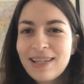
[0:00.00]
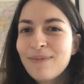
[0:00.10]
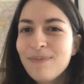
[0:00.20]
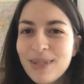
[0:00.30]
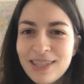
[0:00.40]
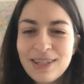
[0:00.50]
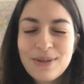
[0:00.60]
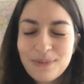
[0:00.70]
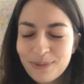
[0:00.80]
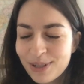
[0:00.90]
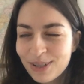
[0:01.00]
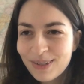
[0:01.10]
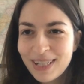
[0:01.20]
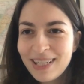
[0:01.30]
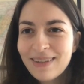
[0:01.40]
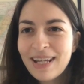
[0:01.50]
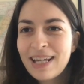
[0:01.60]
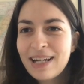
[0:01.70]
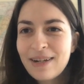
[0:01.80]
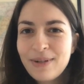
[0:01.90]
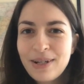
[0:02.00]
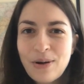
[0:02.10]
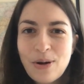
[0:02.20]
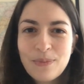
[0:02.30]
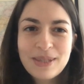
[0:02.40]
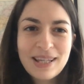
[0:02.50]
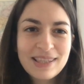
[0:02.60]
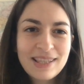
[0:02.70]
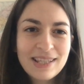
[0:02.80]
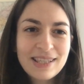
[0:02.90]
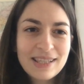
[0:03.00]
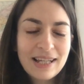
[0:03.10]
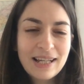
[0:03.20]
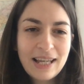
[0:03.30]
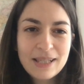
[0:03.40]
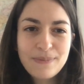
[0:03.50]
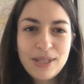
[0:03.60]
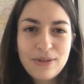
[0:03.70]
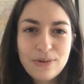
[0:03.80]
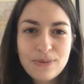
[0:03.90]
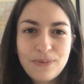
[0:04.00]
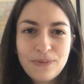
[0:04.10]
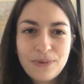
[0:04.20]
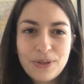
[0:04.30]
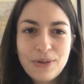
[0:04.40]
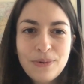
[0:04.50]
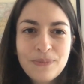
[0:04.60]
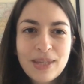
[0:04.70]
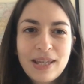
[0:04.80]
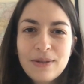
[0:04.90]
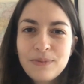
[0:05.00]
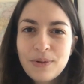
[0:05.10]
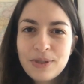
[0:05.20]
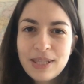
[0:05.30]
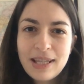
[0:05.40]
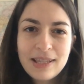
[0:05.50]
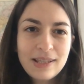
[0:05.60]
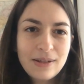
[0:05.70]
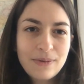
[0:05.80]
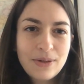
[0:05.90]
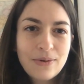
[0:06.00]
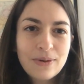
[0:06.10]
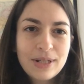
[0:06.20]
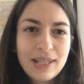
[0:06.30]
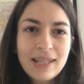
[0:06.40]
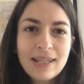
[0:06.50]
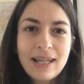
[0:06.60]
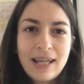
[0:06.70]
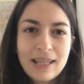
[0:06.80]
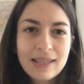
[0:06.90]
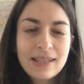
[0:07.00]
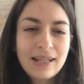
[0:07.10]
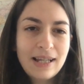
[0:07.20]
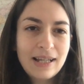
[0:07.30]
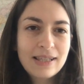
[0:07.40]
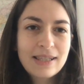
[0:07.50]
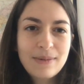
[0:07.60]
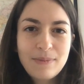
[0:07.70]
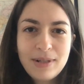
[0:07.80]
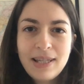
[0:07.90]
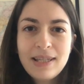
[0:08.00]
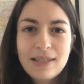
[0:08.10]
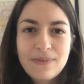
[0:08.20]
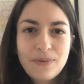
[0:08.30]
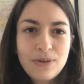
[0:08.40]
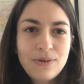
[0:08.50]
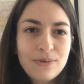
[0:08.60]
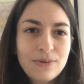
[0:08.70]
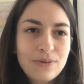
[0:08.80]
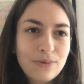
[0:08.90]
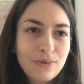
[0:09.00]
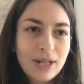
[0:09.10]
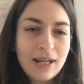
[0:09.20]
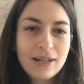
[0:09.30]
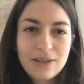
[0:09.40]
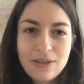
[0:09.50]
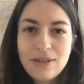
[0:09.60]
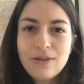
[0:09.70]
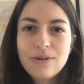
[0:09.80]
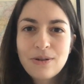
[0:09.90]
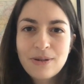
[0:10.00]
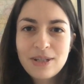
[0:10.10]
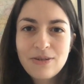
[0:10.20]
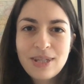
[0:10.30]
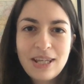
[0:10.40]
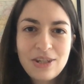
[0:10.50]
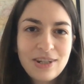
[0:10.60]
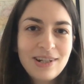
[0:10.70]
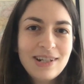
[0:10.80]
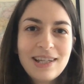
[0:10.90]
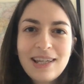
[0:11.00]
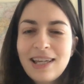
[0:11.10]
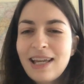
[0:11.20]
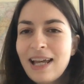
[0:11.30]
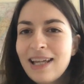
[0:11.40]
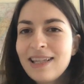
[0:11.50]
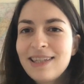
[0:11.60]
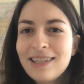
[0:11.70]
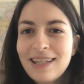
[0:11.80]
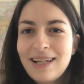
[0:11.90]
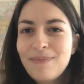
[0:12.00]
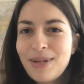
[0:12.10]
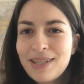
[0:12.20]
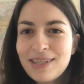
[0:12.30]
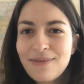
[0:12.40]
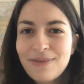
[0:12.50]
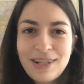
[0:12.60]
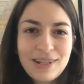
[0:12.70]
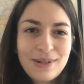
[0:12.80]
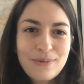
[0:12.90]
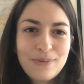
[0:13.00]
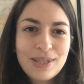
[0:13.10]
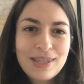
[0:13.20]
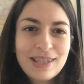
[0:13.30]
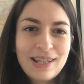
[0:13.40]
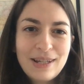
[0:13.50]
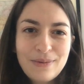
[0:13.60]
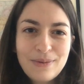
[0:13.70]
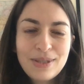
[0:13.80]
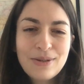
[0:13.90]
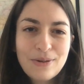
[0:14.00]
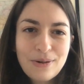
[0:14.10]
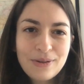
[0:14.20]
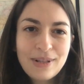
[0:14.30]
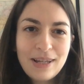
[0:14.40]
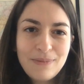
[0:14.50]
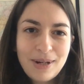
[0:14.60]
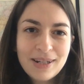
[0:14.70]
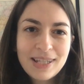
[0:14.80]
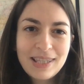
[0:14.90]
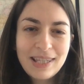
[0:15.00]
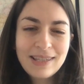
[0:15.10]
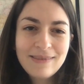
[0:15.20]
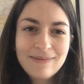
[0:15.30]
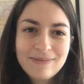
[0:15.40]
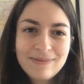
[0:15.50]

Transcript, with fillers: meeting you virtually, and I really hope that this uh, has been useful for you. We'll send a recording and uh, some links for you to uh, continue your education. And uh, best of luck with, uh, with your online marketing.